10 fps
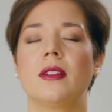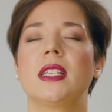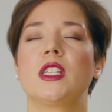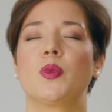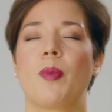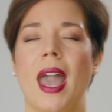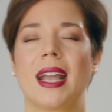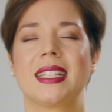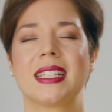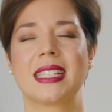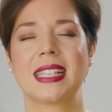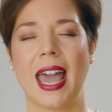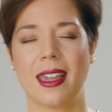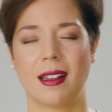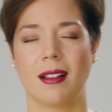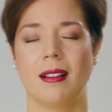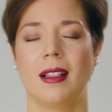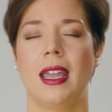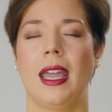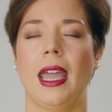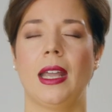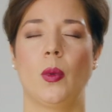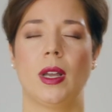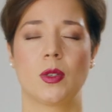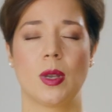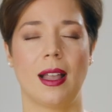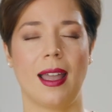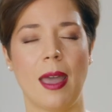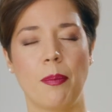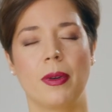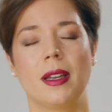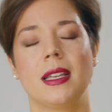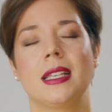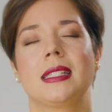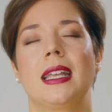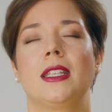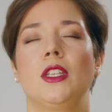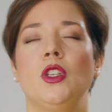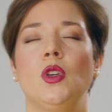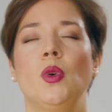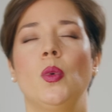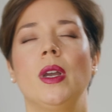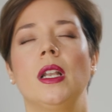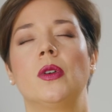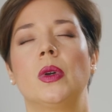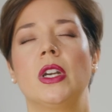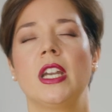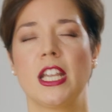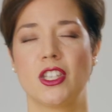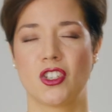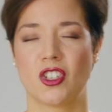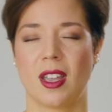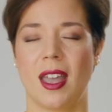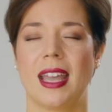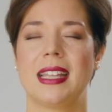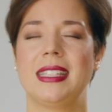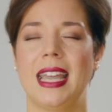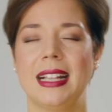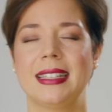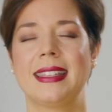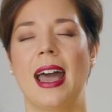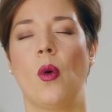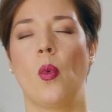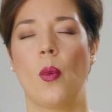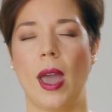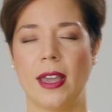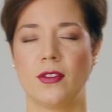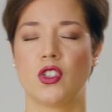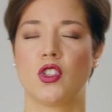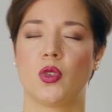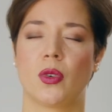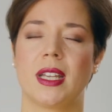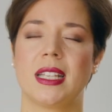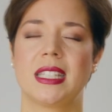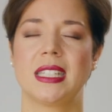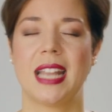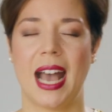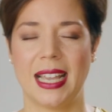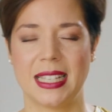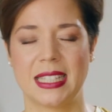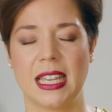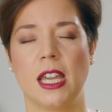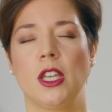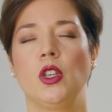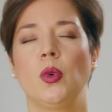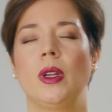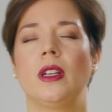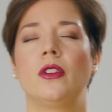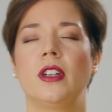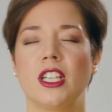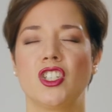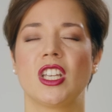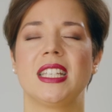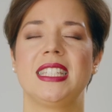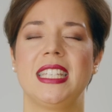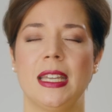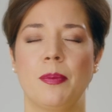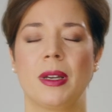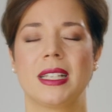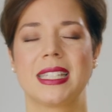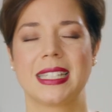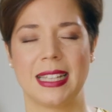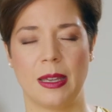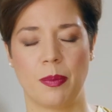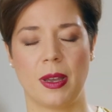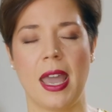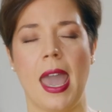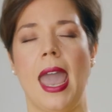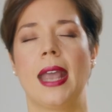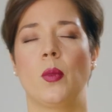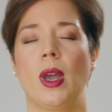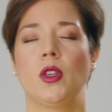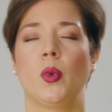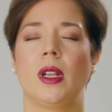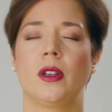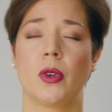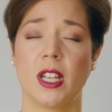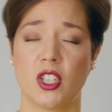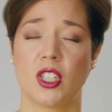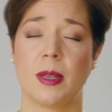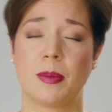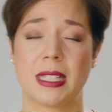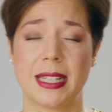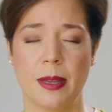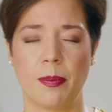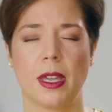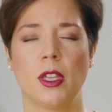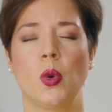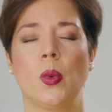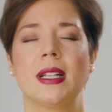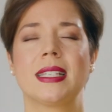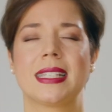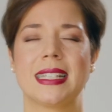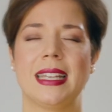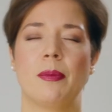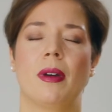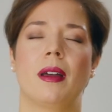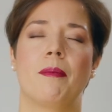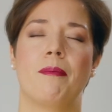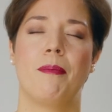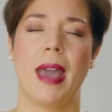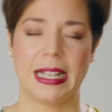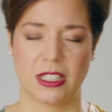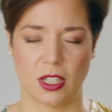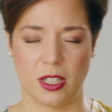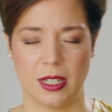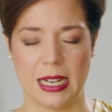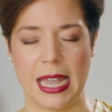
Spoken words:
respect the cycle. And what will happen is that you will reach delta waves during the night. You will reach deep sleep. And when you will reach deep sleep, you will sleep better.